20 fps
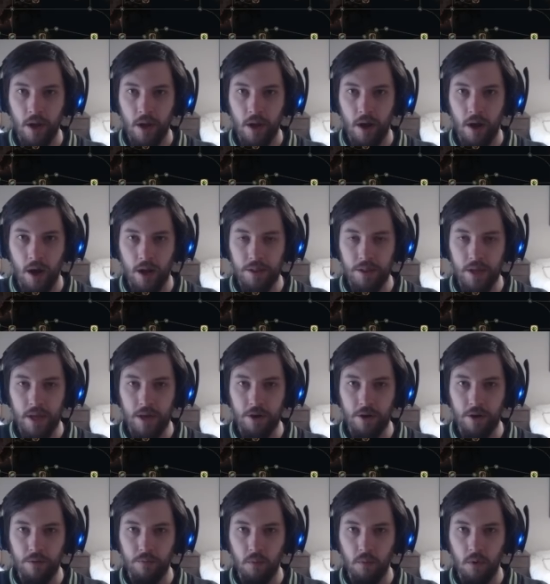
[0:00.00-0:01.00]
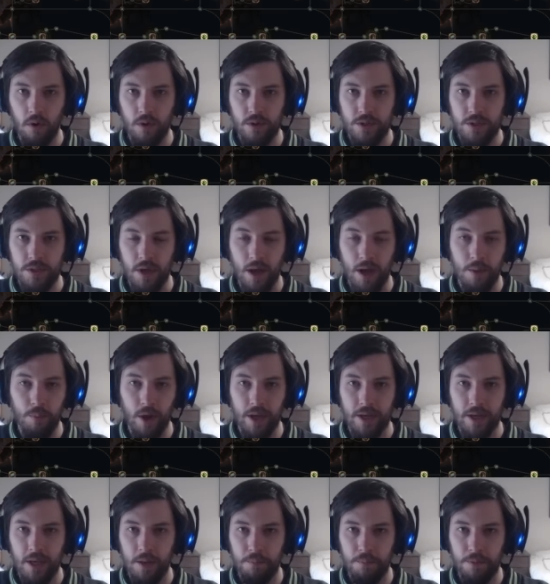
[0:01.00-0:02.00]
on the Ear of Worlds. I
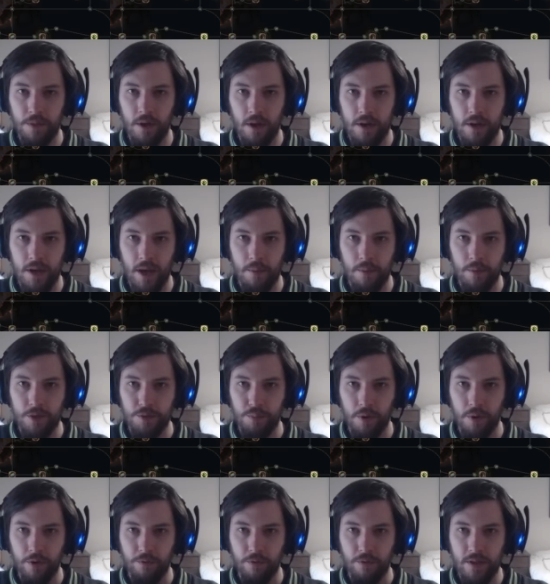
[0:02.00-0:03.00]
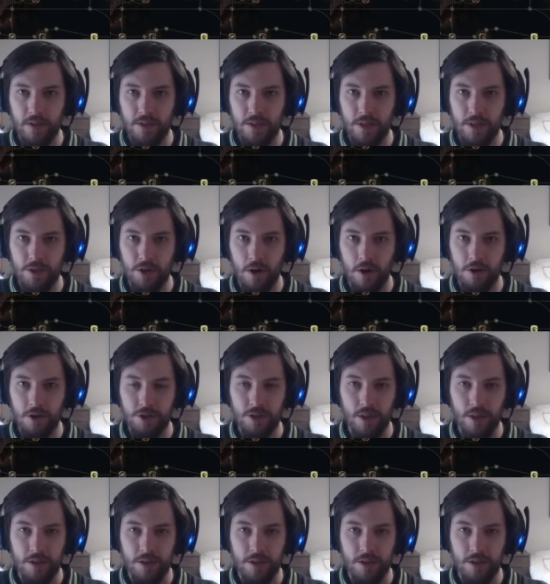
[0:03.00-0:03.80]
might keep the damage per frenzy charge.